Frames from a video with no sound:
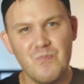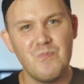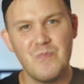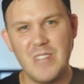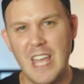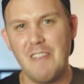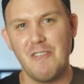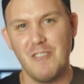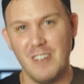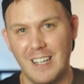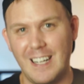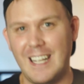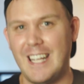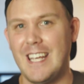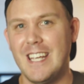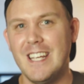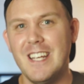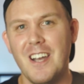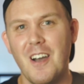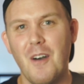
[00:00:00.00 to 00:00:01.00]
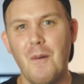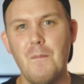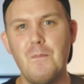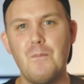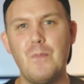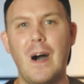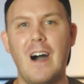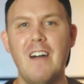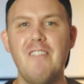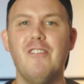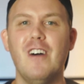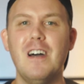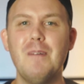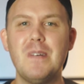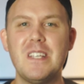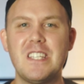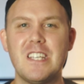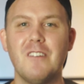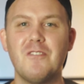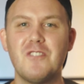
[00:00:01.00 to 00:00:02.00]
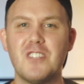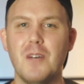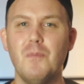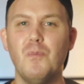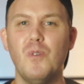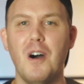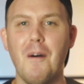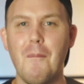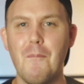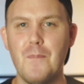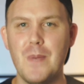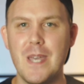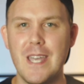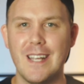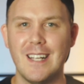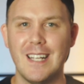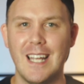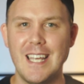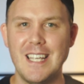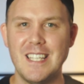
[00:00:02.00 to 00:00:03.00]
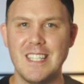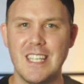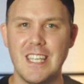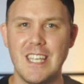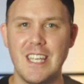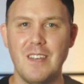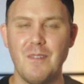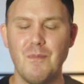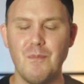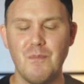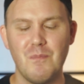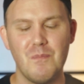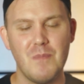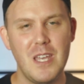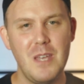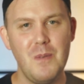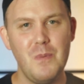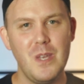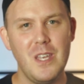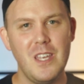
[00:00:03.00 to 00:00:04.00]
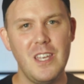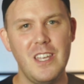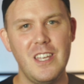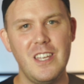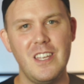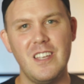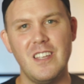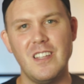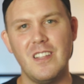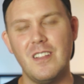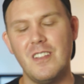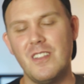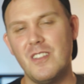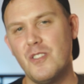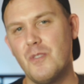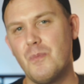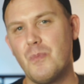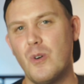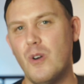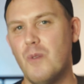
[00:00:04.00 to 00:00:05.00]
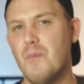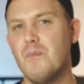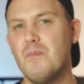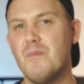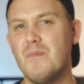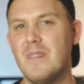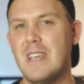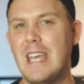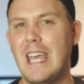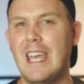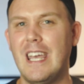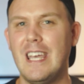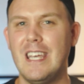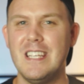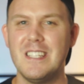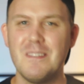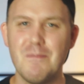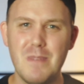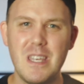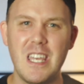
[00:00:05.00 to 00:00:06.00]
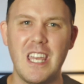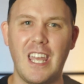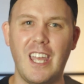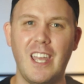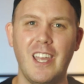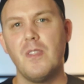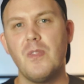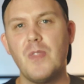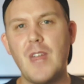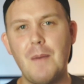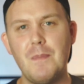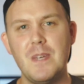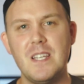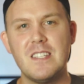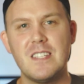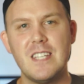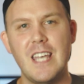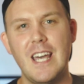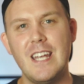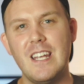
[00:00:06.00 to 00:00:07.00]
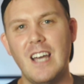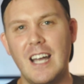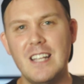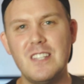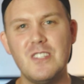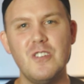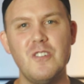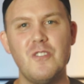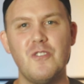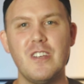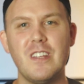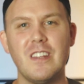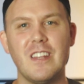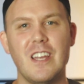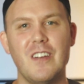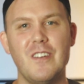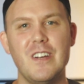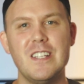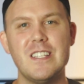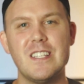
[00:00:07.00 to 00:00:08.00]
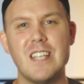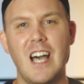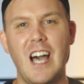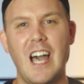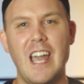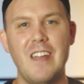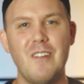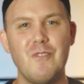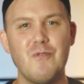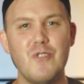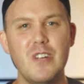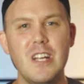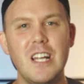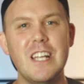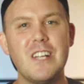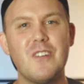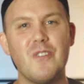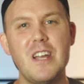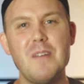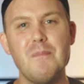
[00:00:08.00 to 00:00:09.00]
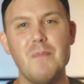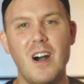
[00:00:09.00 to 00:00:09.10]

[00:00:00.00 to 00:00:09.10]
definitely. But I find myself somewhat being lazy. Maybe the problem is me. That being said, I do think there is a really great